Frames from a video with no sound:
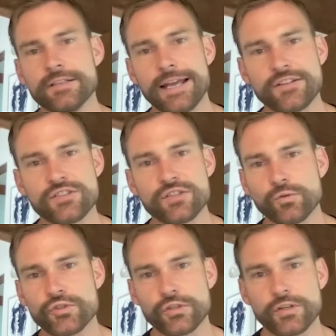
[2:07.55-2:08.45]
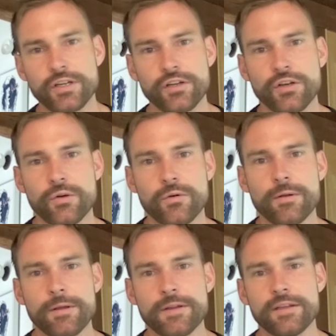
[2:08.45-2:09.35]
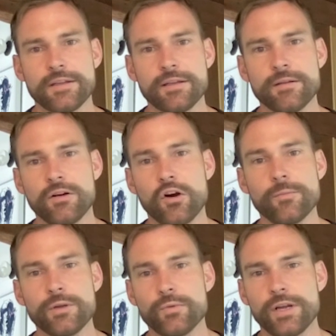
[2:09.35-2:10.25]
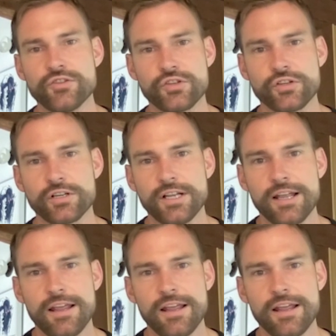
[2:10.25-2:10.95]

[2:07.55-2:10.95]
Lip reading: ex-soldier, you know, an Army Ranger.